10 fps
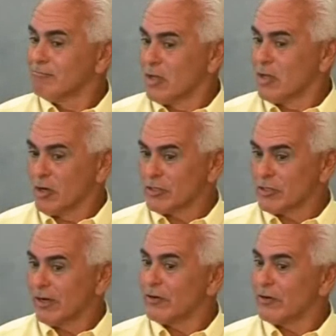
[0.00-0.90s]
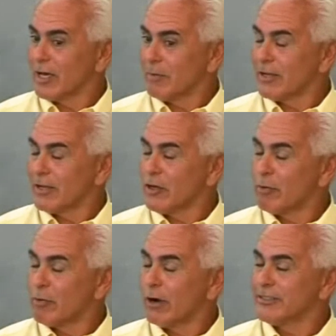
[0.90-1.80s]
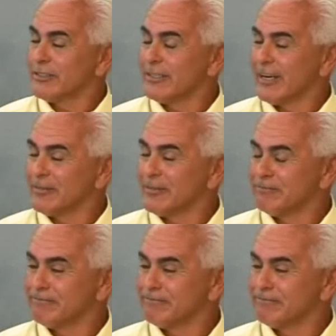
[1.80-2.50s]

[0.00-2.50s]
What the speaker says: No, sir. I heard that about a year prior to that.